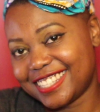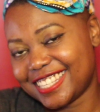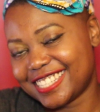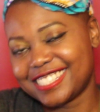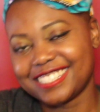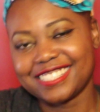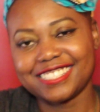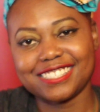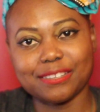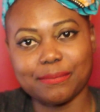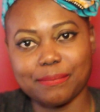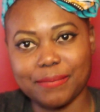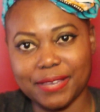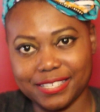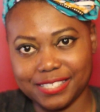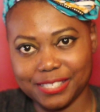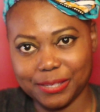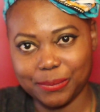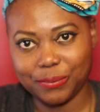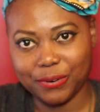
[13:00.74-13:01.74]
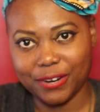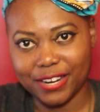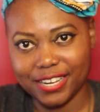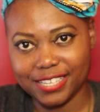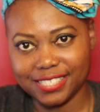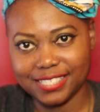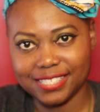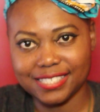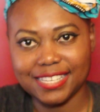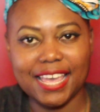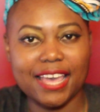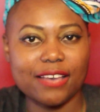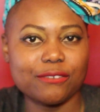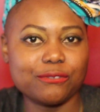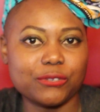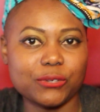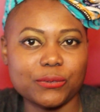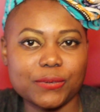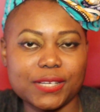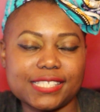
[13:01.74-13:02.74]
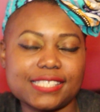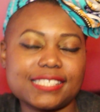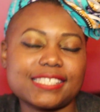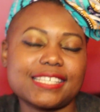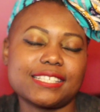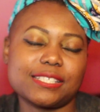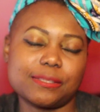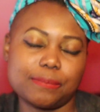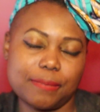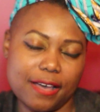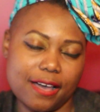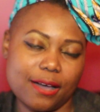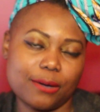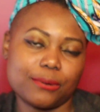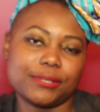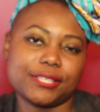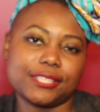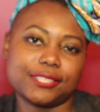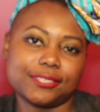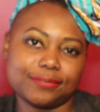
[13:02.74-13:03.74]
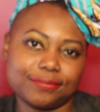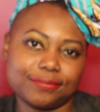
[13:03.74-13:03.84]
This is Zambezi Press. Effluence is power.